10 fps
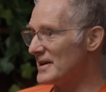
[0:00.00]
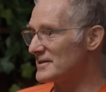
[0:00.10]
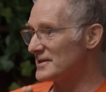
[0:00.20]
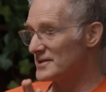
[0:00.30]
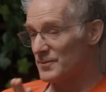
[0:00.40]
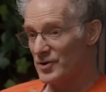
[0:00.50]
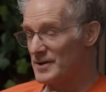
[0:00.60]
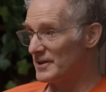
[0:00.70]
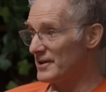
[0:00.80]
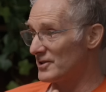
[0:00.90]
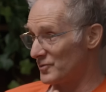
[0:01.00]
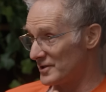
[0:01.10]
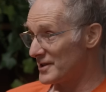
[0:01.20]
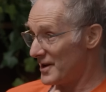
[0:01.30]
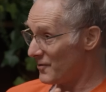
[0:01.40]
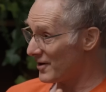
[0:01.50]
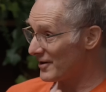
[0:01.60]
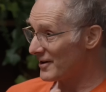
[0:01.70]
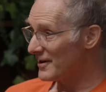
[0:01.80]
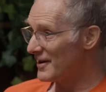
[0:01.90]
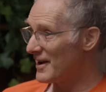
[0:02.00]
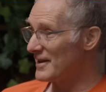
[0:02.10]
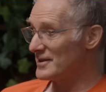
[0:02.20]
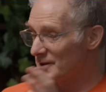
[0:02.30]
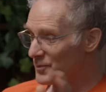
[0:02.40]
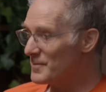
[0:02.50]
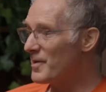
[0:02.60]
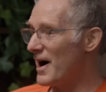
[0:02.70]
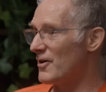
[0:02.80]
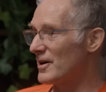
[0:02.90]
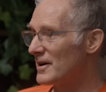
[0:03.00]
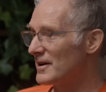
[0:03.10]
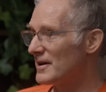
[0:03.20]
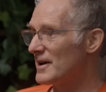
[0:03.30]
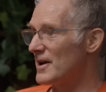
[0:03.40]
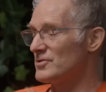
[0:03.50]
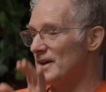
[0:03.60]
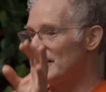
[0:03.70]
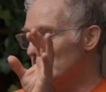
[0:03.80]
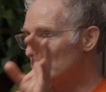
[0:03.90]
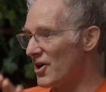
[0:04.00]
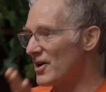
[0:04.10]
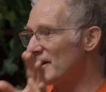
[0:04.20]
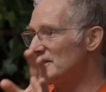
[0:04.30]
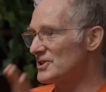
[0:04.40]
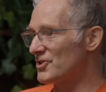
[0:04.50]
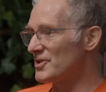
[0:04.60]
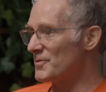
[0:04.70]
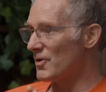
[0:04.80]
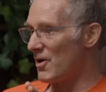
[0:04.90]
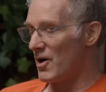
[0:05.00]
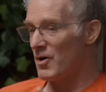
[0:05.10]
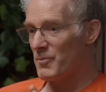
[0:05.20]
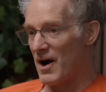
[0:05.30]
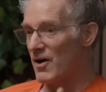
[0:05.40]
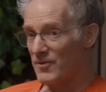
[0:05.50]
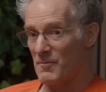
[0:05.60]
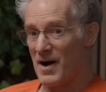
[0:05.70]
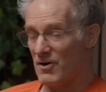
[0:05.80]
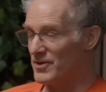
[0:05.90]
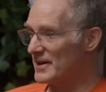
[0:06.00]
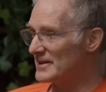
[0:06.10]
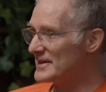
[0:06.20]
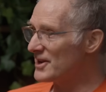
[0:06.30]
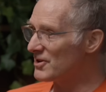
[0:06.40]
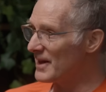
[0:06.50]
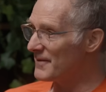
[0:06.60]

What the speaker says: as the supreme leaders, which they were. The supreme power. It was like this dark, inscrutable, all-powerful power that can take your